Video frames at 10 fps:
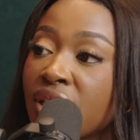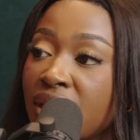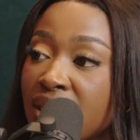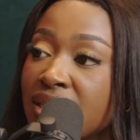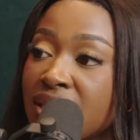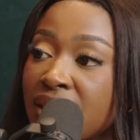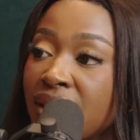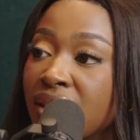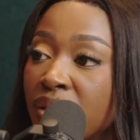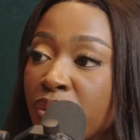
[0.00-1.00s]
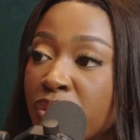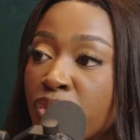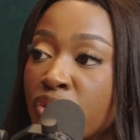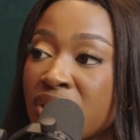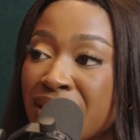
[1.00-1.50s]
that does need a little bit
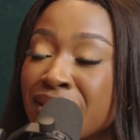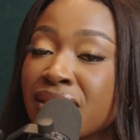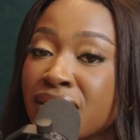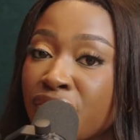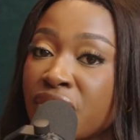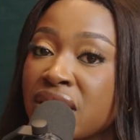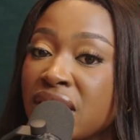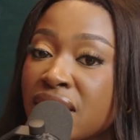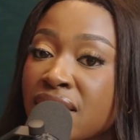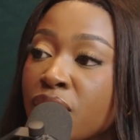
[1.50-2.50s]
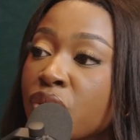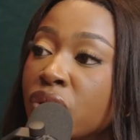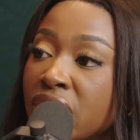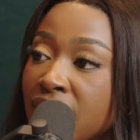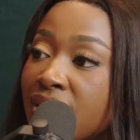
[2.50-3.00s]
more sensitivity, and someone
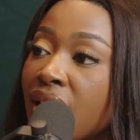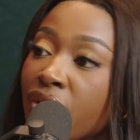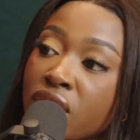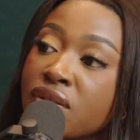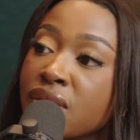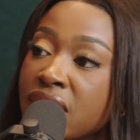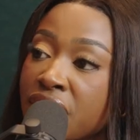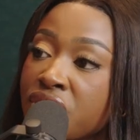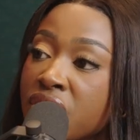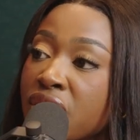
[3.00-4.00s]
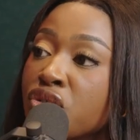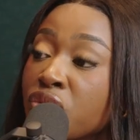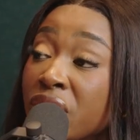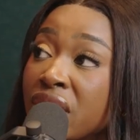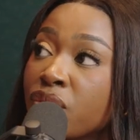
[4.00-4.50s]
will need to have a consultation. I do
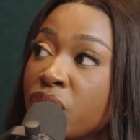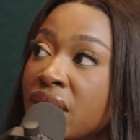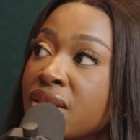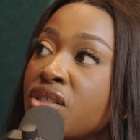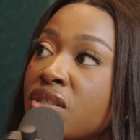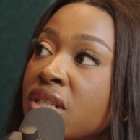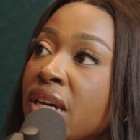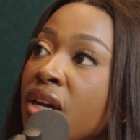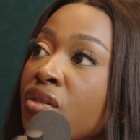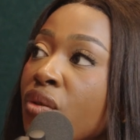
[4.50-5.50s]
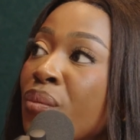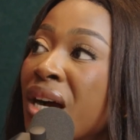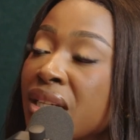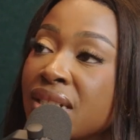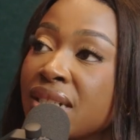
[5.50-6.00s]
believe we need to just
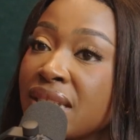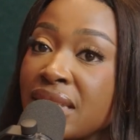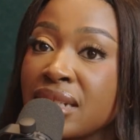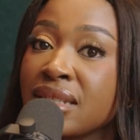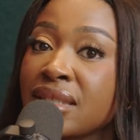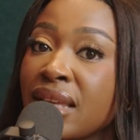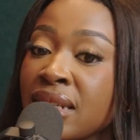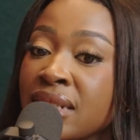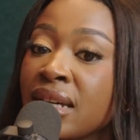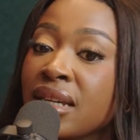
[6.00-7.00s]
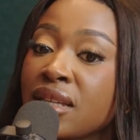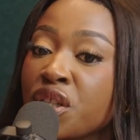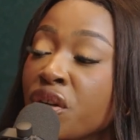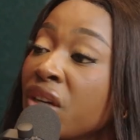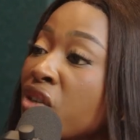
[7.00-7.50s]
remind listeners that
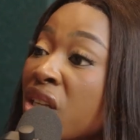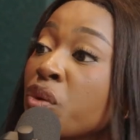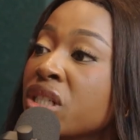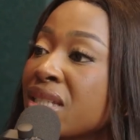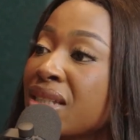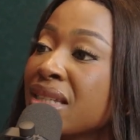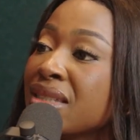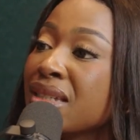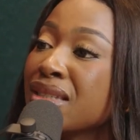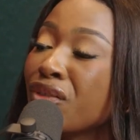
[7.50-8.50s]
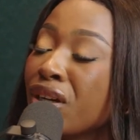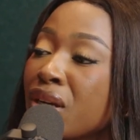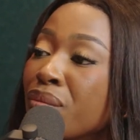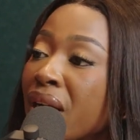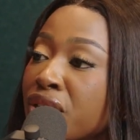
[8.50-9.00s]
everything we're discussing is
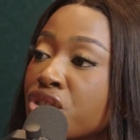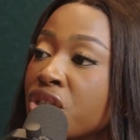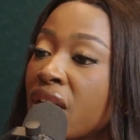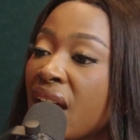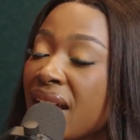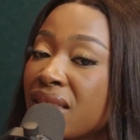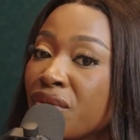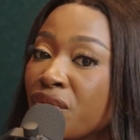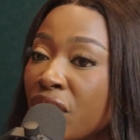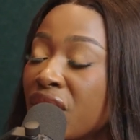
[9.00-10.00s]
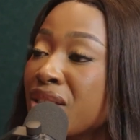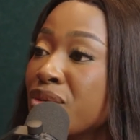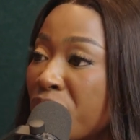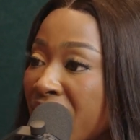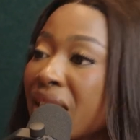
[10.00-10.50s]
very much at the very
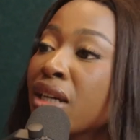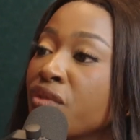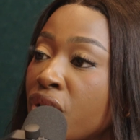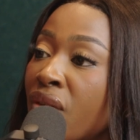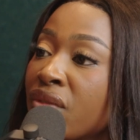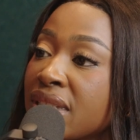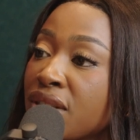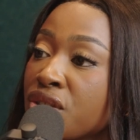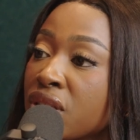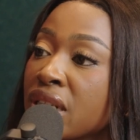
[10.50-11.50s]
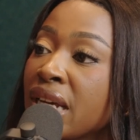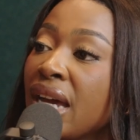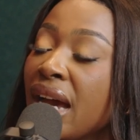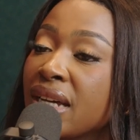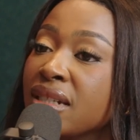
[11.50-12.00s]
beginning of the conversation,
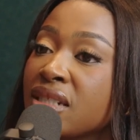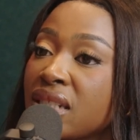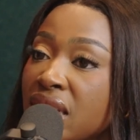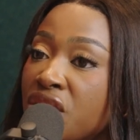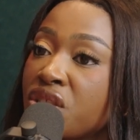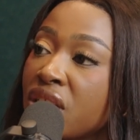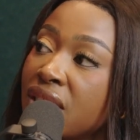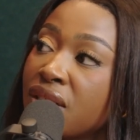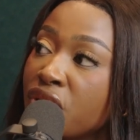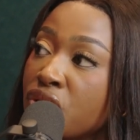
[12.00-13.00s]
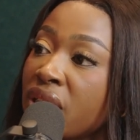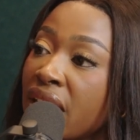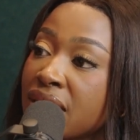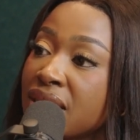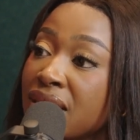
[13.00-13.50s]
and each individual
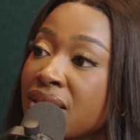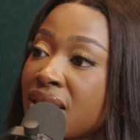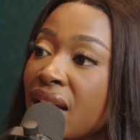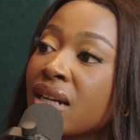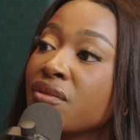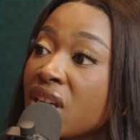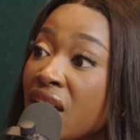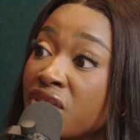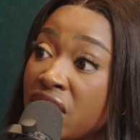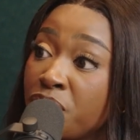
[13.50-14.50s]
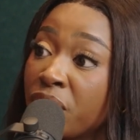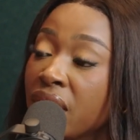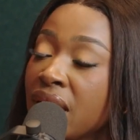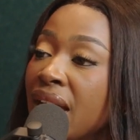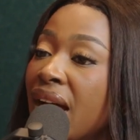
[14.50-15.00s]
case needs to kind of dive deeper.